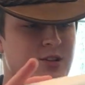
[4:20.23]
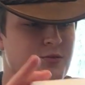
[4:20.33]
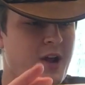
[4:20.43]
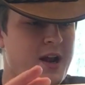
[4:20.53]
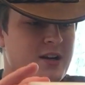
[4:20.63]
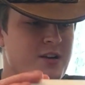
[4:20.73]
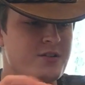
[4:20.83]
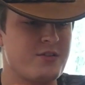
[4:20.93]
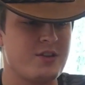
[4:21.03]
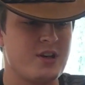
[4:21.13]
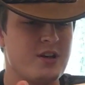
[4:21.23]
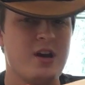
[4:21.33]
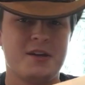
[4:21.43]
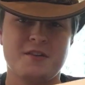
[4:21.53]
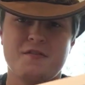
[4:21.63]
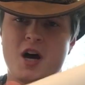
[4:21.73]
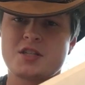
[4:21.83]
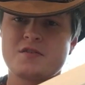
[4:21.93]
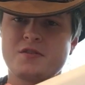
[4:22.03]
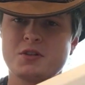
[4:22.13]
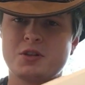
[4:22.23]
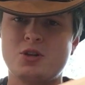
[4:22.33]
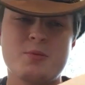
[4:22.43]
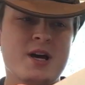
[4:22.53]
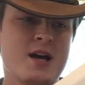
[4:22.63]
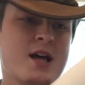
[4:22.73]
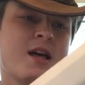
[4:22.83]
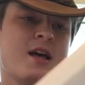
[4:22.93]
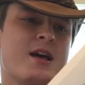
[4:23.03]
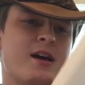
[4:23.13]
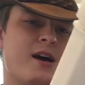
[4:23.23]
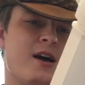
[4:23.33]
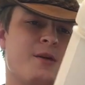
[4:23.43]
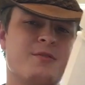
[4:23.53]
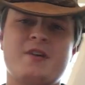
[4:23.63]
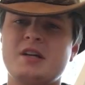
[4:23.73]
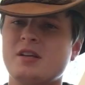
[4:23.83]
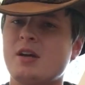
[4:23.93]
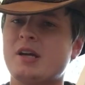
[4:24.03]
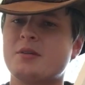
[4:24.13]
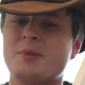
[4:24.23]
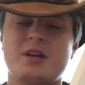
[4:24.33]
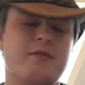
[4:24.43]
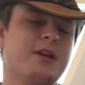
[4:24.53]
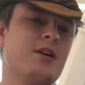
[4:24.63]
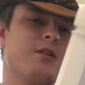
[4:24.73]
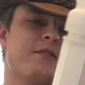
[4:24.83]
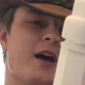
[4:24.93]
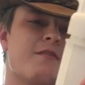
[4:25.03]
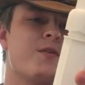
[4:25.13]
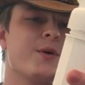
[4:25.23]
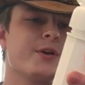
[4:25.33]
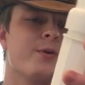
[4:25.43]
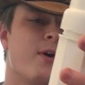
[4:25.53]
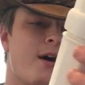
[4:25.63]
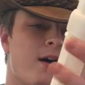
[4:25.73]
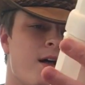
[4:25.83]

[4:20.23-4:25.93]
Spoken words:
ran it under the faucet for a little bit. In fact, I could make a video of that for you all.